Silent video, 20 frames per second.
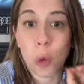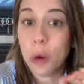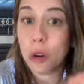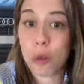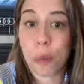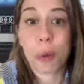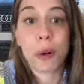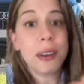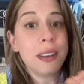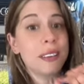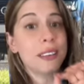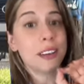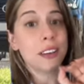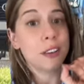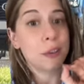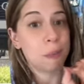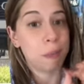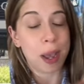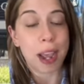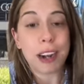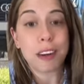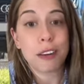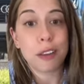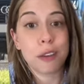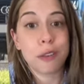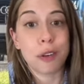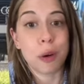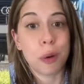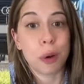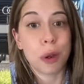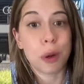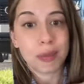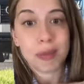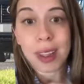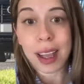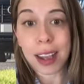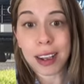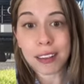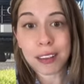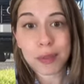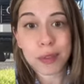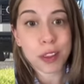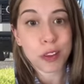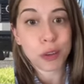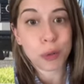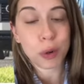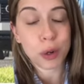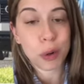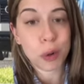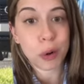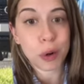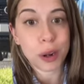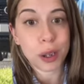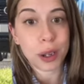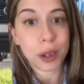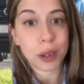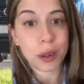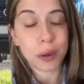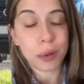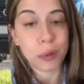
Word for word: Which brings us back to the photo. As of this recording,